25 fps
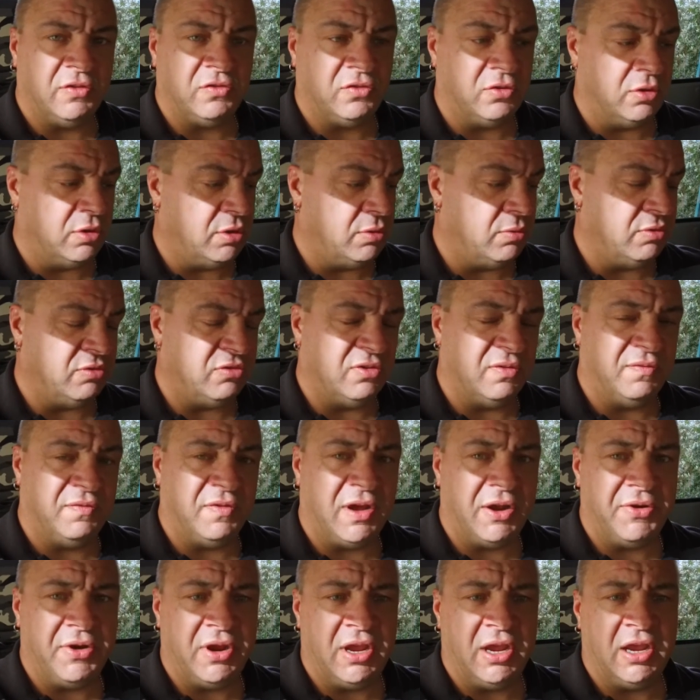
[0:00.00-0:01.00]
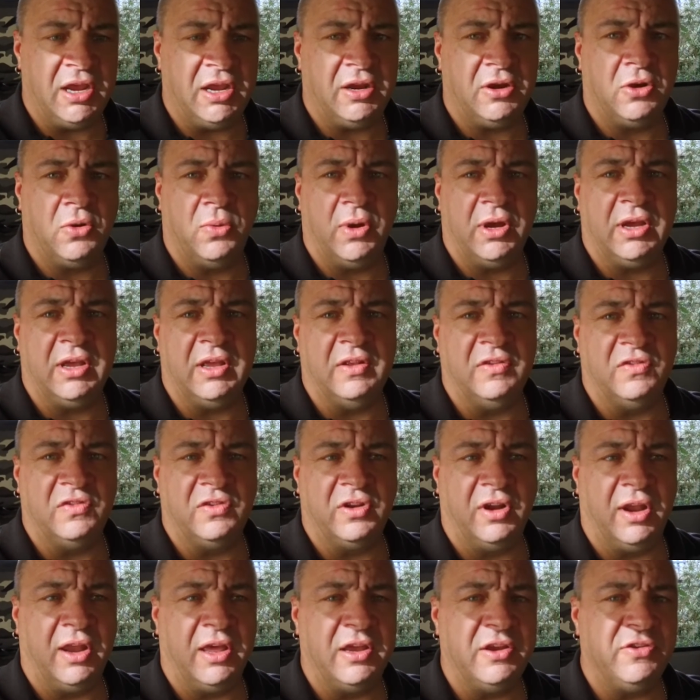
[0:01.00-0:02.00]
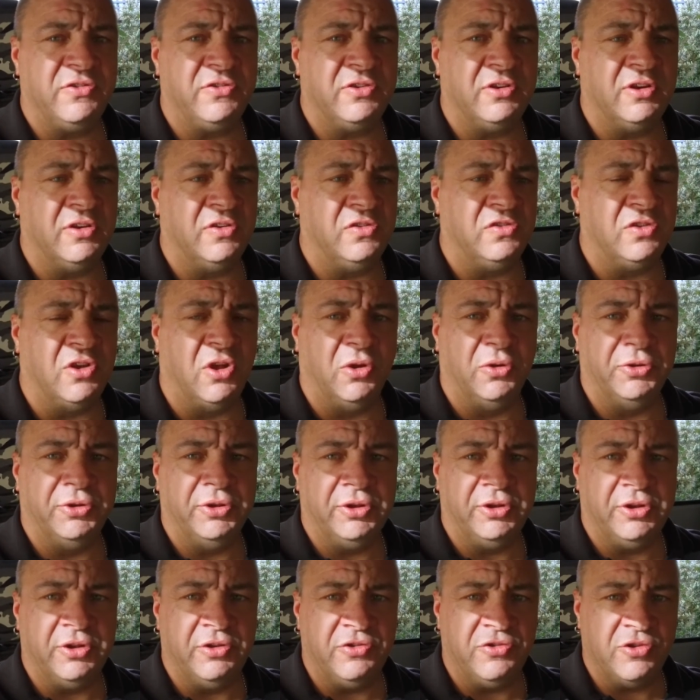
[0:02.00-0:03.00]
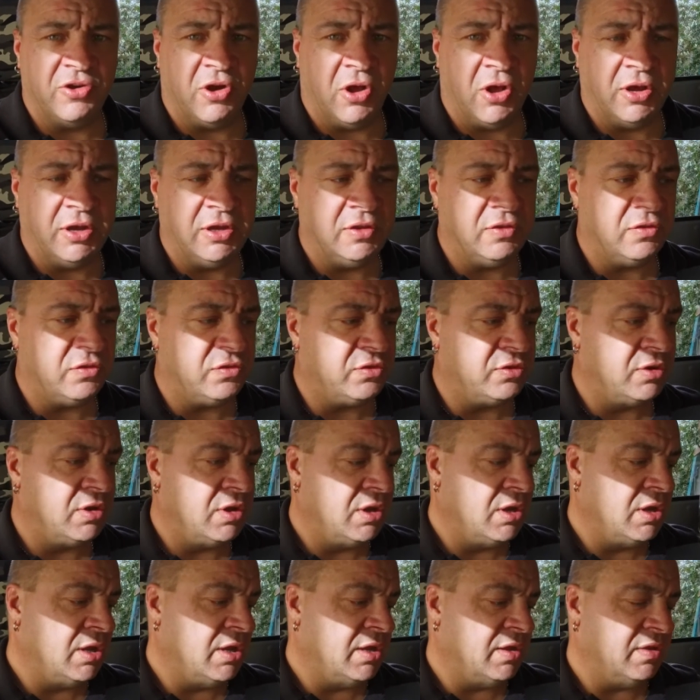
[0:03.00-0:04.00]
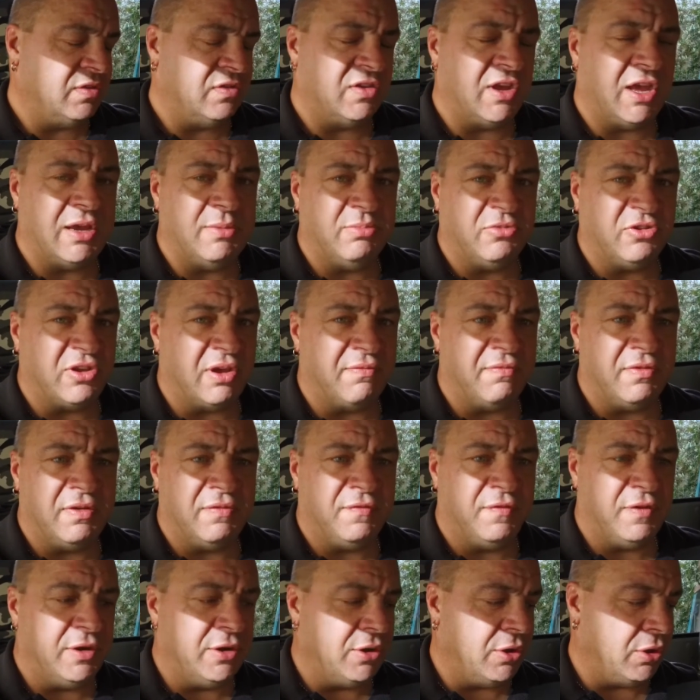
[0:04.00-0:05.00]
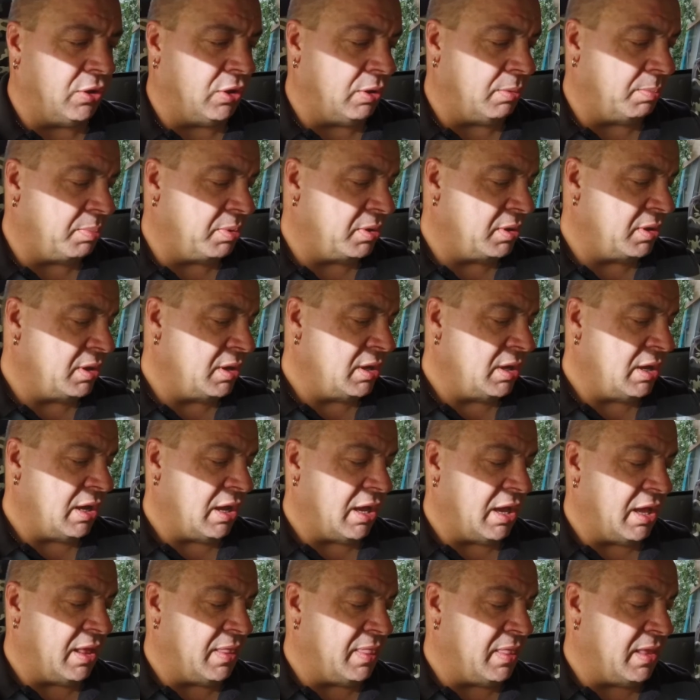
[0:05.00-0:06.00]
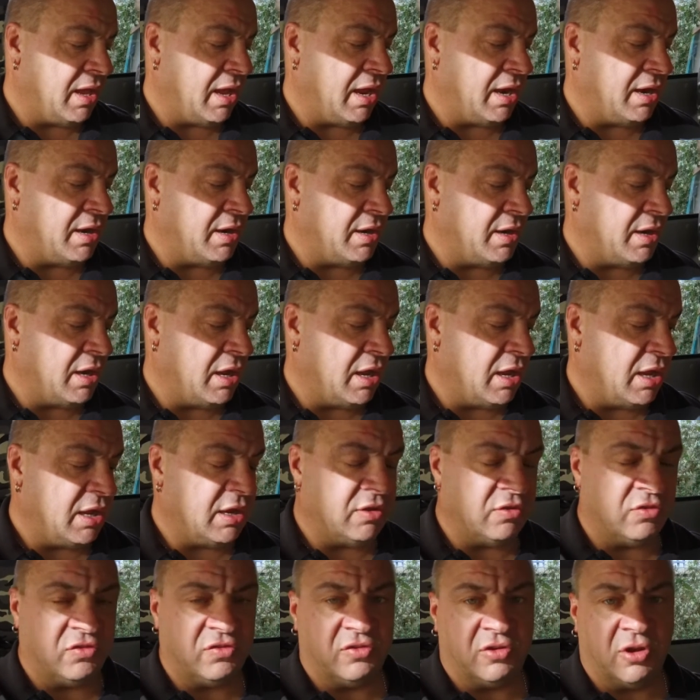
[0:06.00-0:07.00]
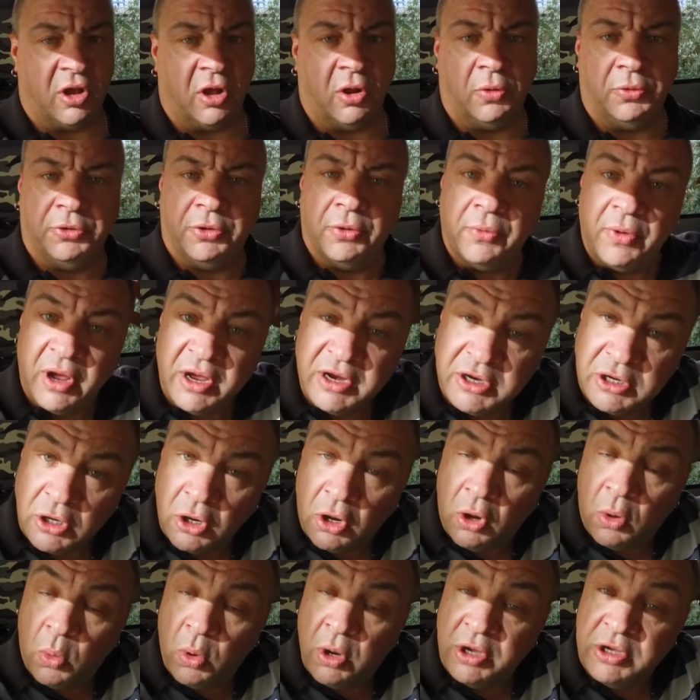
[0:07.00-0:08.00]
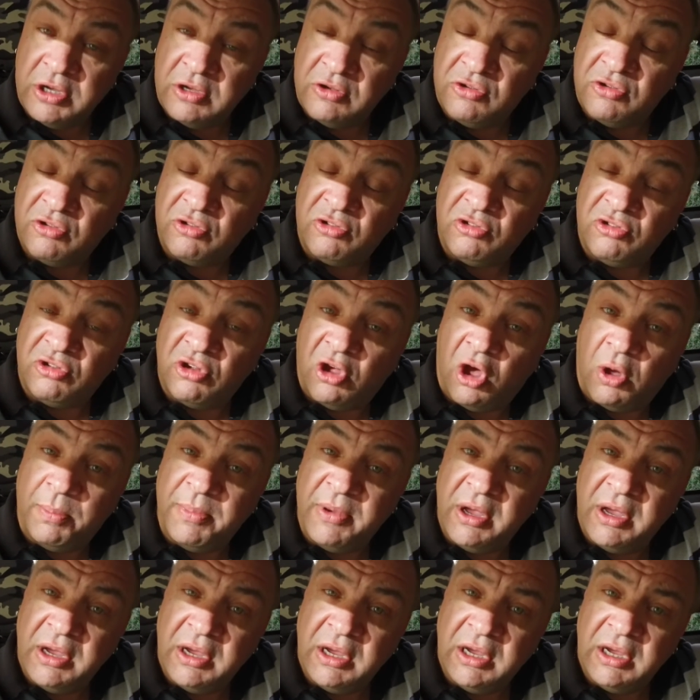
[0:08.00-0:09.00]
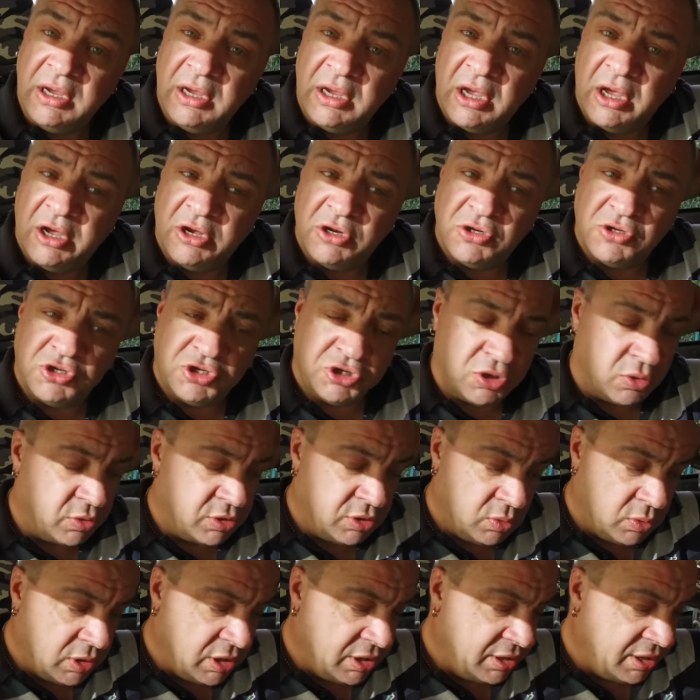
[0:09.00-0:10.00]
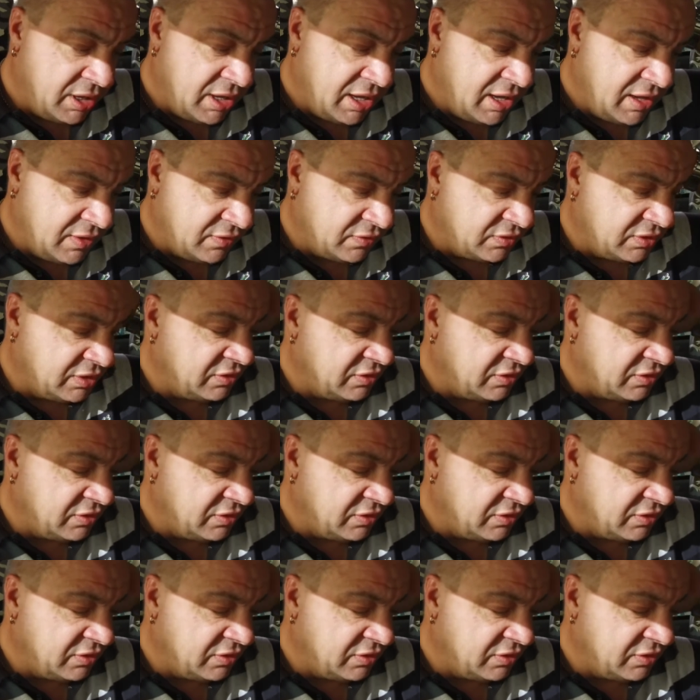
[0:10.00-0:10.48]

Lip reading: So it was a very quick installation. I soldered the joints, taped everything up, and then installed the radio where you just saw me show you where it is.